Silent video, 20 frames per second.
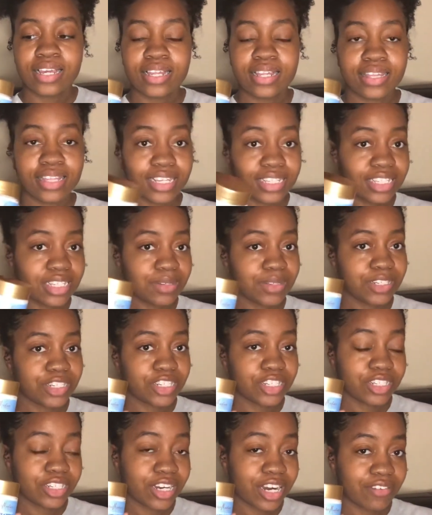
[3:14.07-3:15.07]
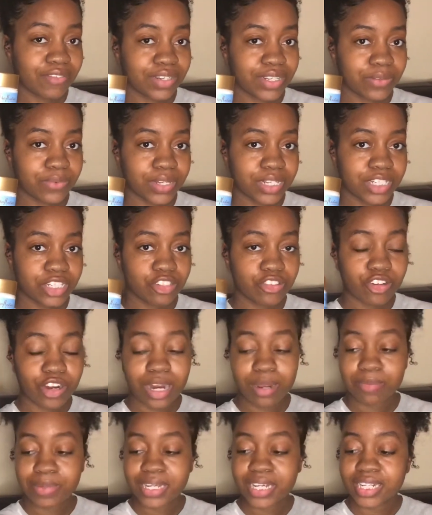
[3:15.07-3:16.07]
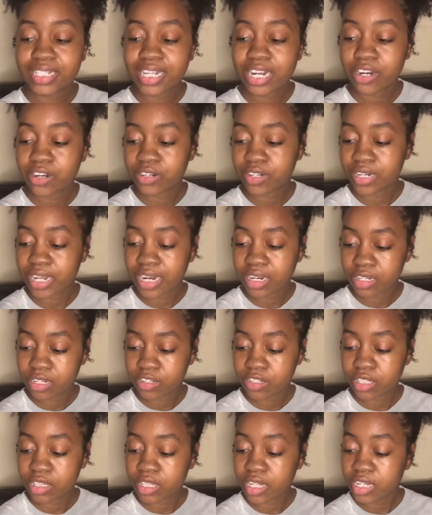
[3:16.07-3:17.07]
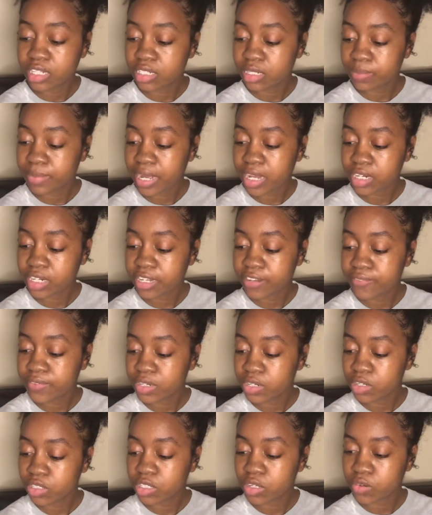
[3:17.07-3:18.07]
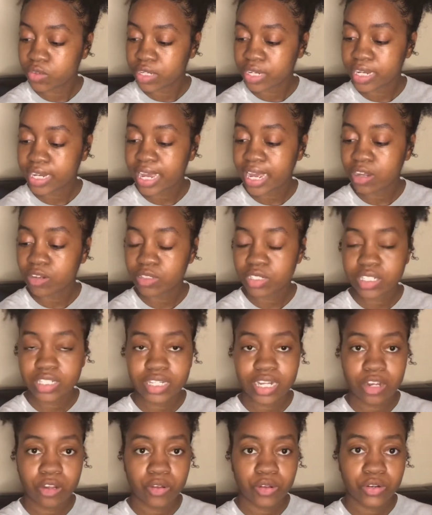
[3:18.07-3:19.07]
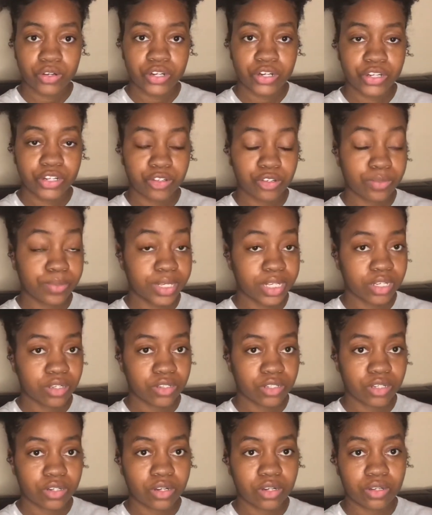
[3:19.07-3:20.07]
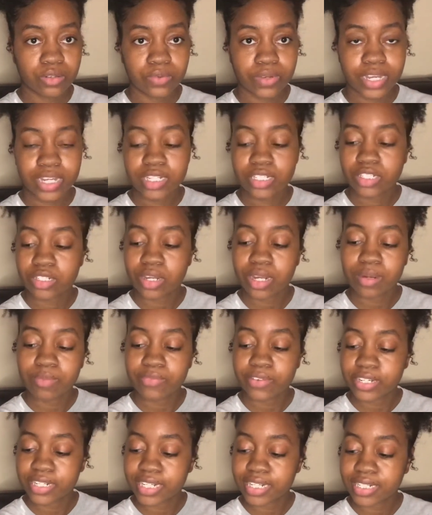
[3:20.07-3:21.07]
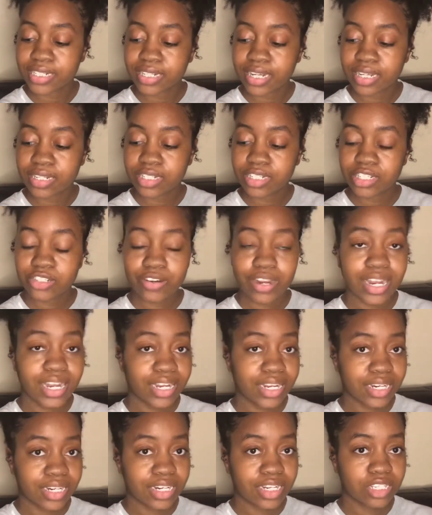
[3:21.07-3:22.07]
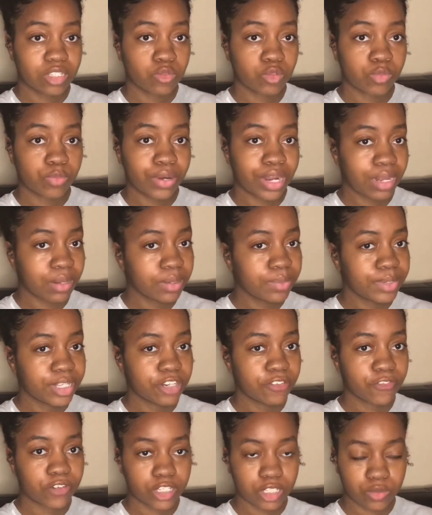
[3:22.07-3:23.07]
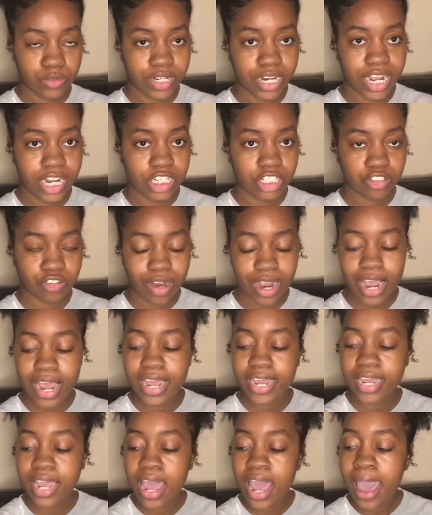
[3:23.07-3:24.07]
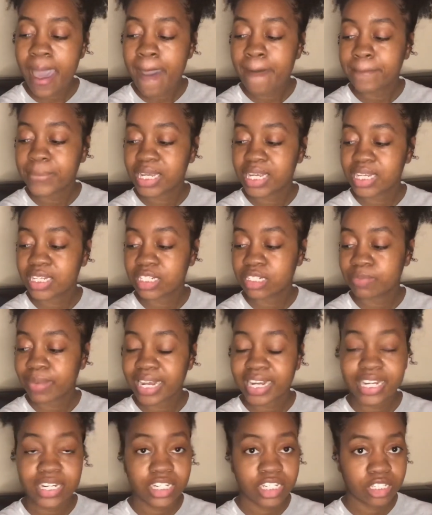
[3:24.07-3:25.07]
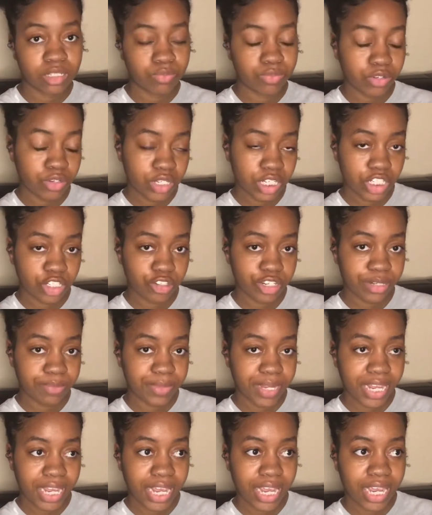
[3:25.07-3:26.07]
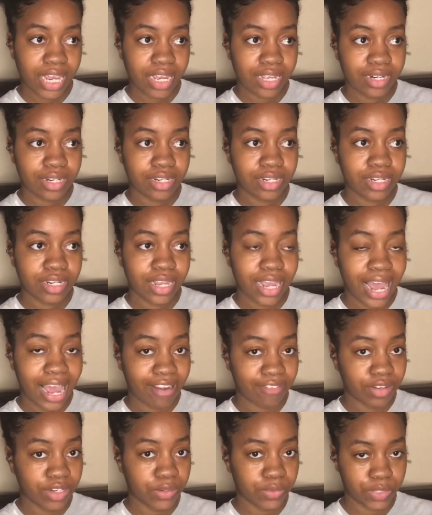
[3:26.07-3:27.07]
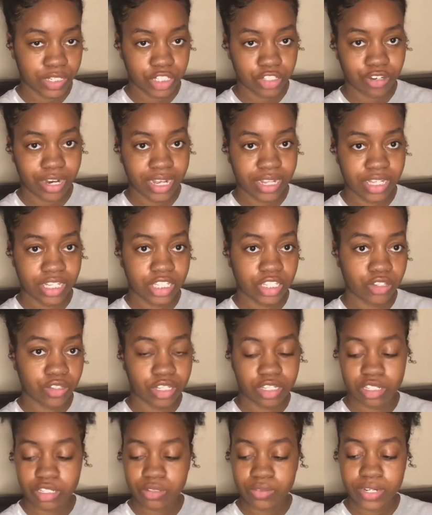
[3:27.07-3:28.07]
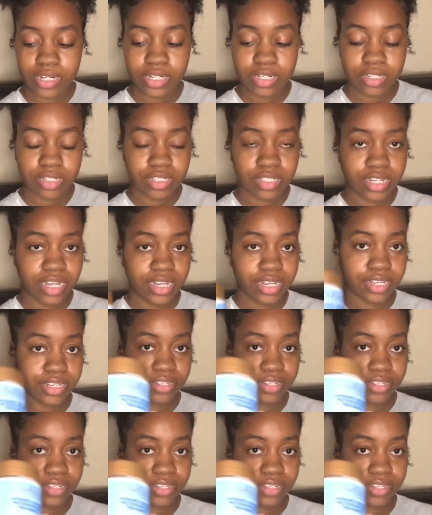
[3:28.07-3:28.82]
This deep conditioner I really wanted to try because I heard a lot of good things about it. Even though it's only 8 ounces, I heard a little bit goes a long way. So I'm really excited to try it, and this will probably be the first one that I try because my hair needs a protein treatment and I really want to try this. So this is what it looks like.